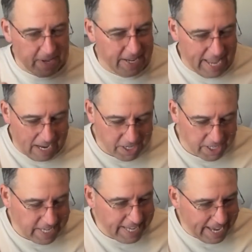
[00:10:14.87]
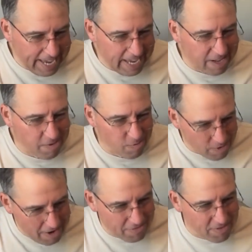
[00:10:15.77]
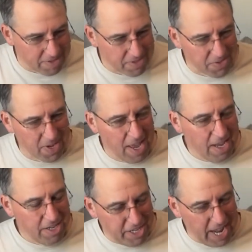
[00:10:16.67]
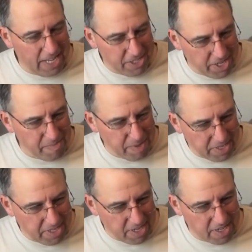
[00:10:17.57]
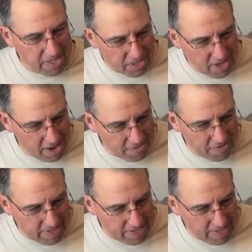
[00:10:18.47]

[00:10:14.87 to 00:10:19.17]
It actually can't reference ChatGPT itself.